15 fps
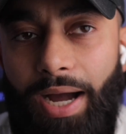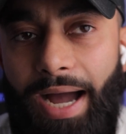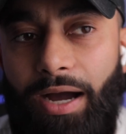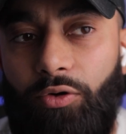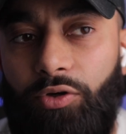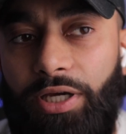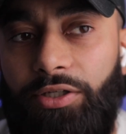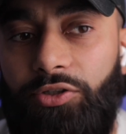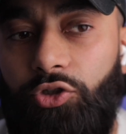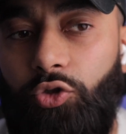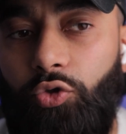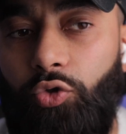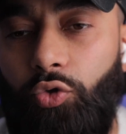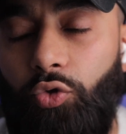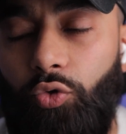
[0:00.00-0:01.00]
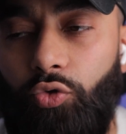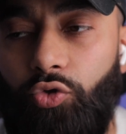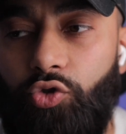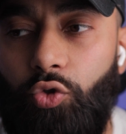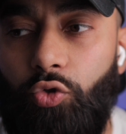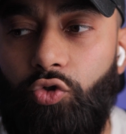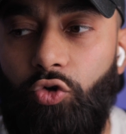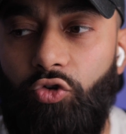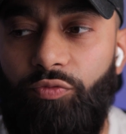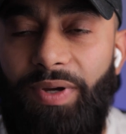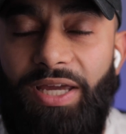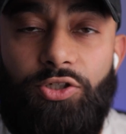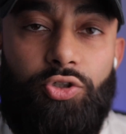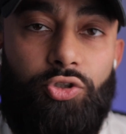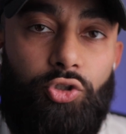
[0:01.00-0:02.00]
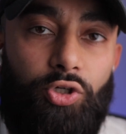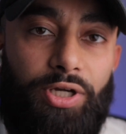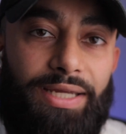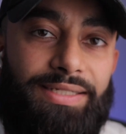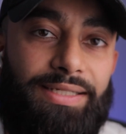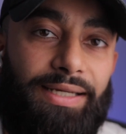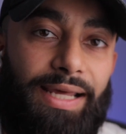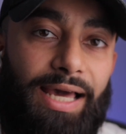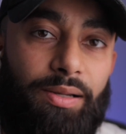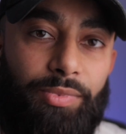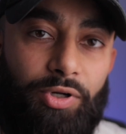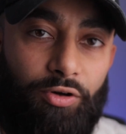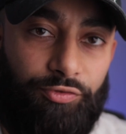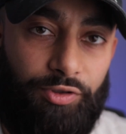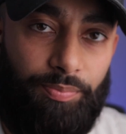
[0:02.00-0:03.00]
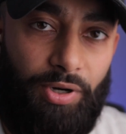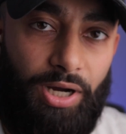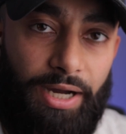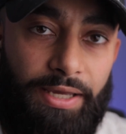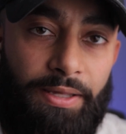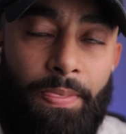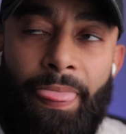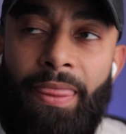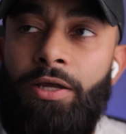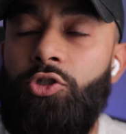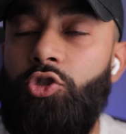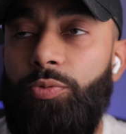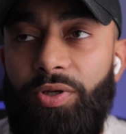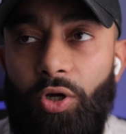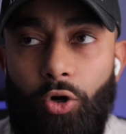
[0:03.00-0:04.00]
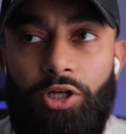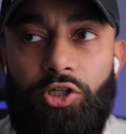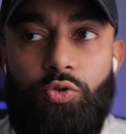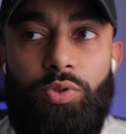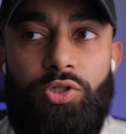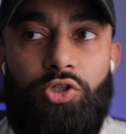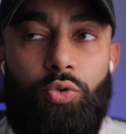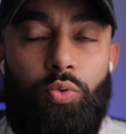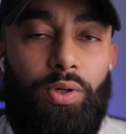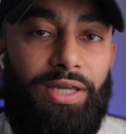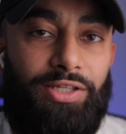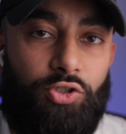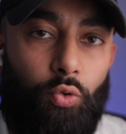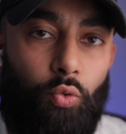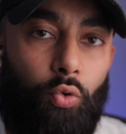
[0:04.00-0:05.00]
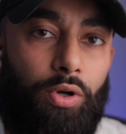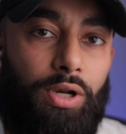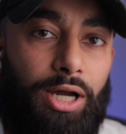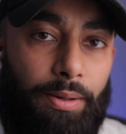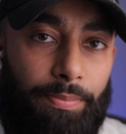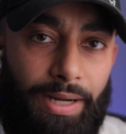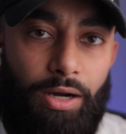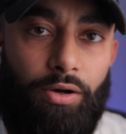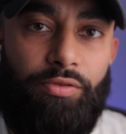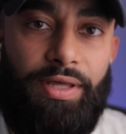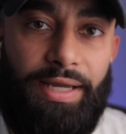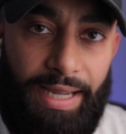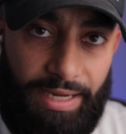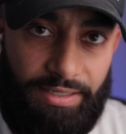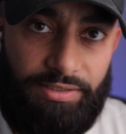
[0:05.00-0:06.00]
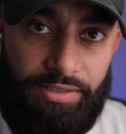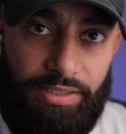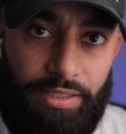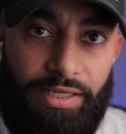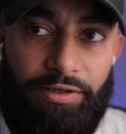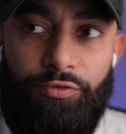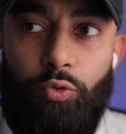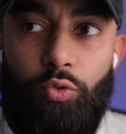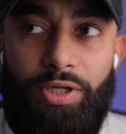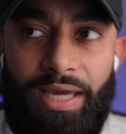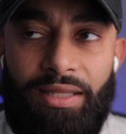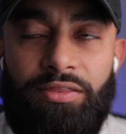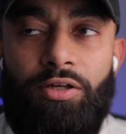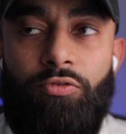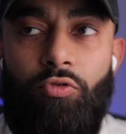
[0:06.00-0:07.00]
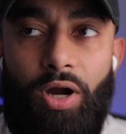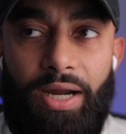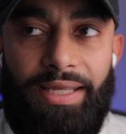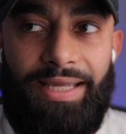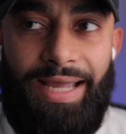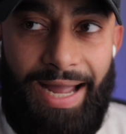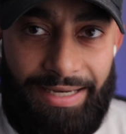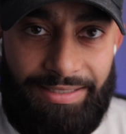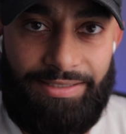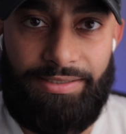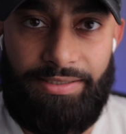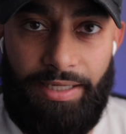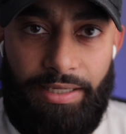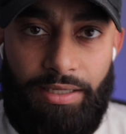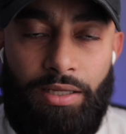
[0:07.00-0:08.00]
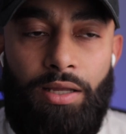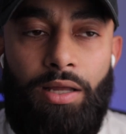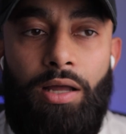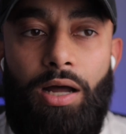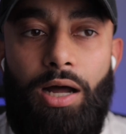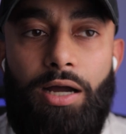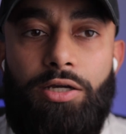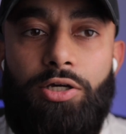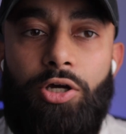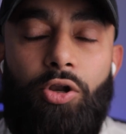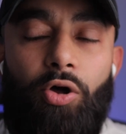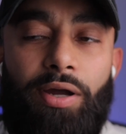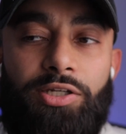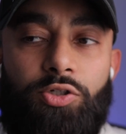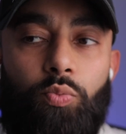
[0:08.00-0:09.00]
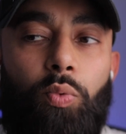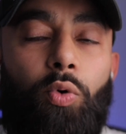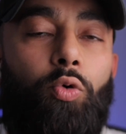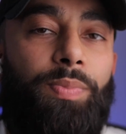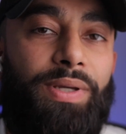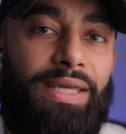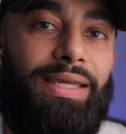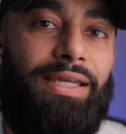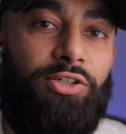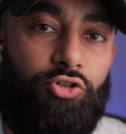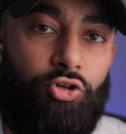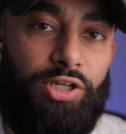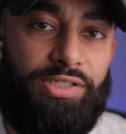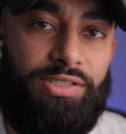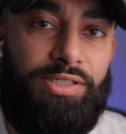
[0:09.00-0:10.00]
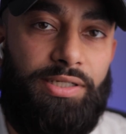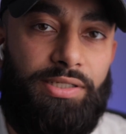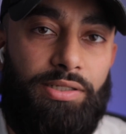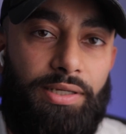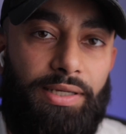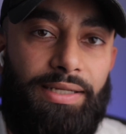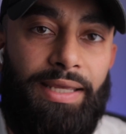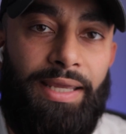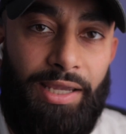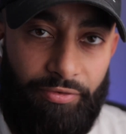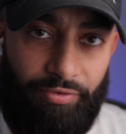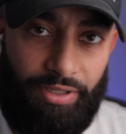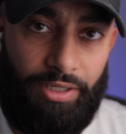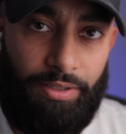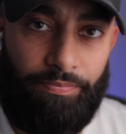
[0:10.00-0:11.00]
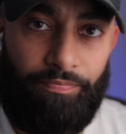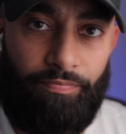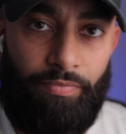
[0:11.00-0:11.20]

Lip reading: How can you sort of make sure you're getting an element of the pie? To be honest with you, it's all about the candidate. If you get the right candidate, a client will be interested in hearing it.